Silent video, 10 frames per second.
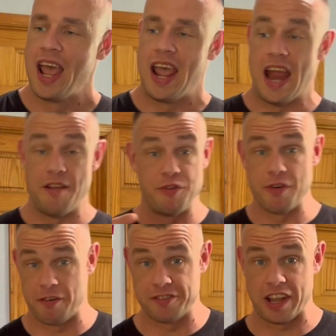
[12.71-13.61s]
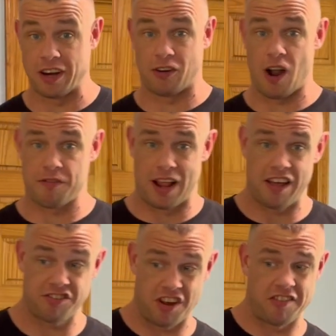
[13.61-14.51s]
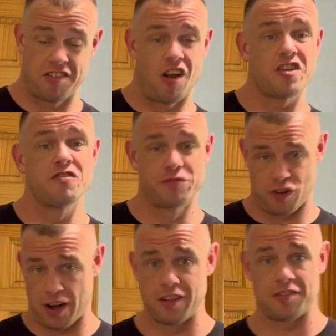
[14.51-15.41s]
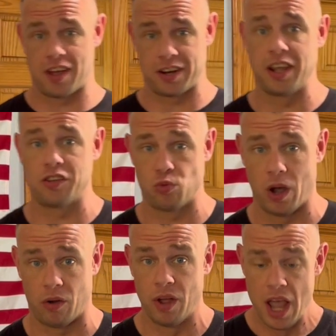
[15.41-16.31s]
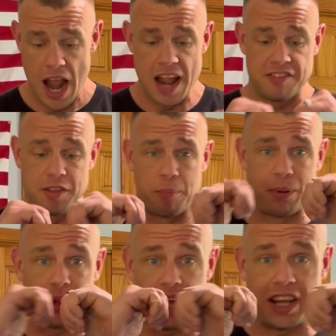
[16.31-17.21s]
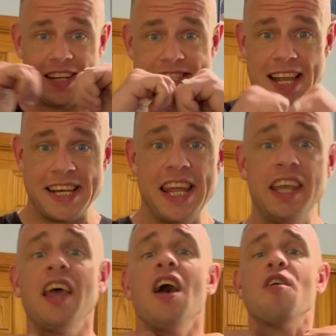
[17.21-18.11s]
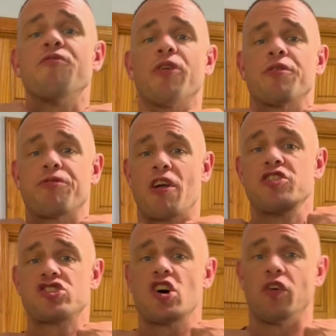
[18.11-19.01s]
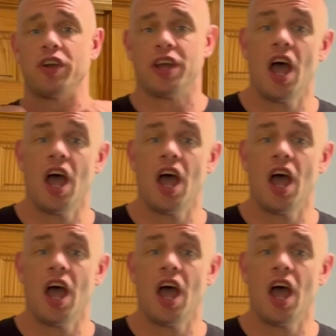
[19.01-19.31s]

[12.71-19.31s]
And if you've ever taken a Krav class, chances are you've trained this technique as well. It's the plucking technique for the front choke.